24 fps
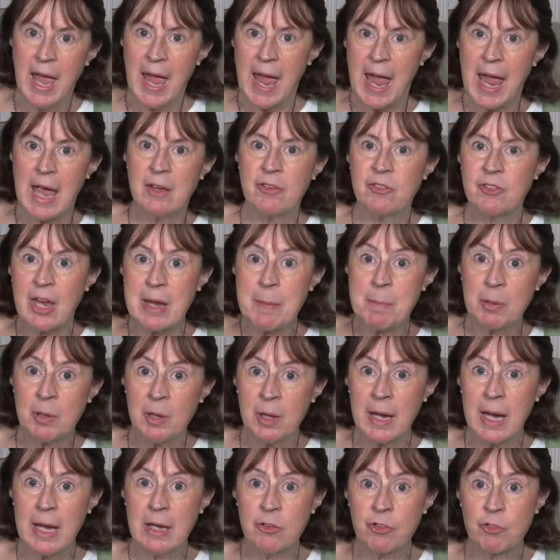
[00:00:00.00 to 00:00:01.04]
as a
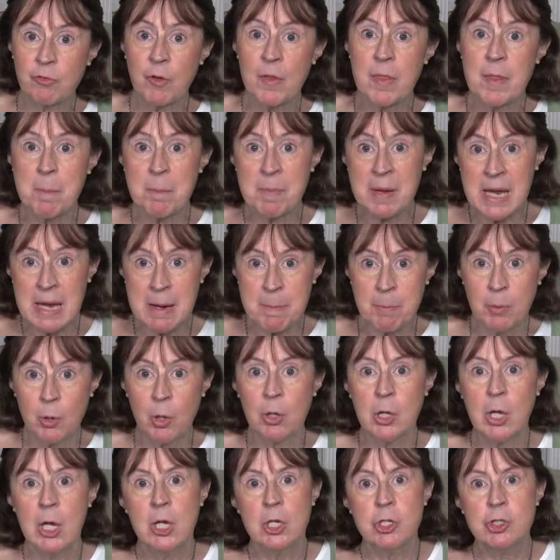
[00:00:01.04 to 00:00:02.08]
place for the people